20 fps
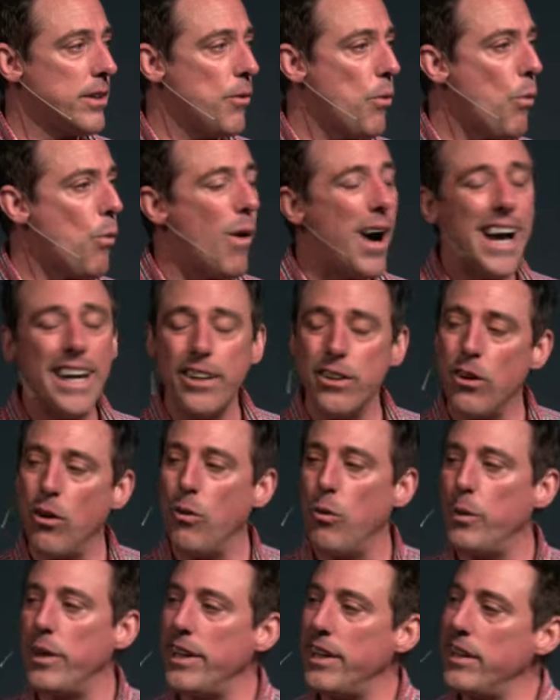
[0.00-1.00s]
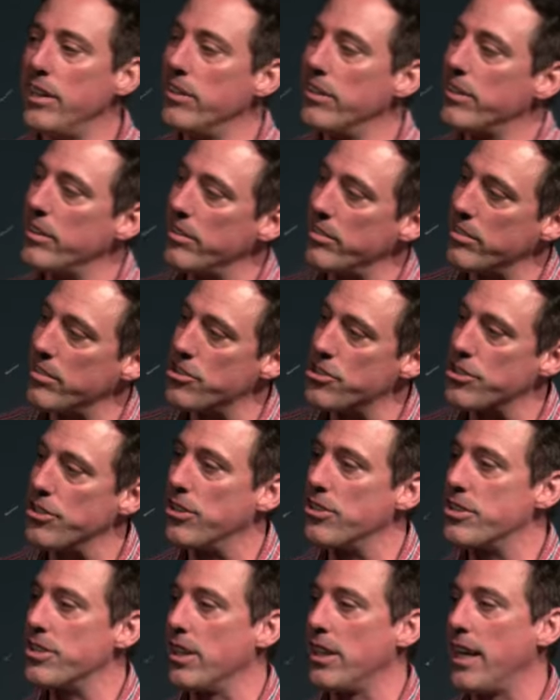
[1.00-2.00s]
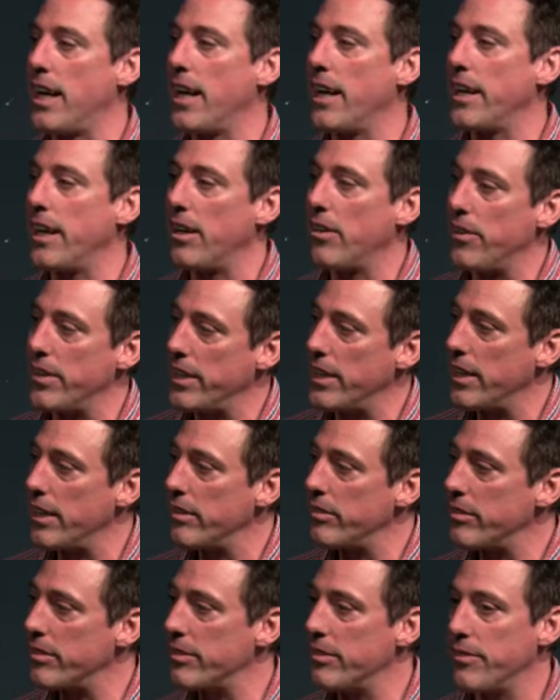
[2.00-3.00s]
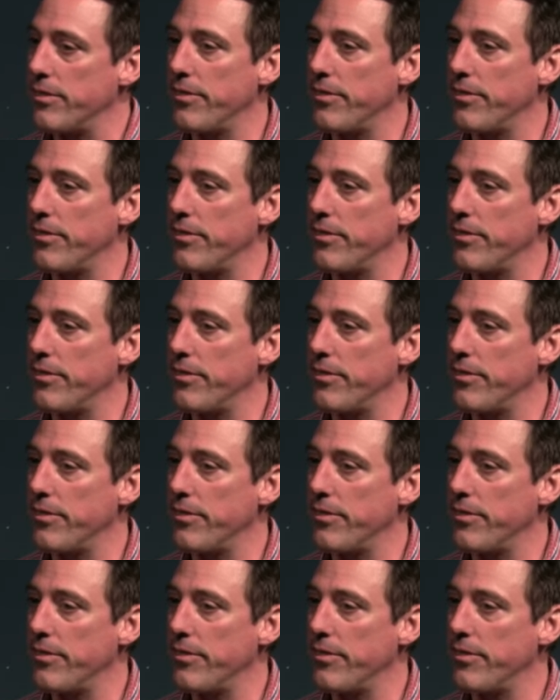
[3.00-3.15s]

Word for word: Why don't we hear this in church a lot nowadays?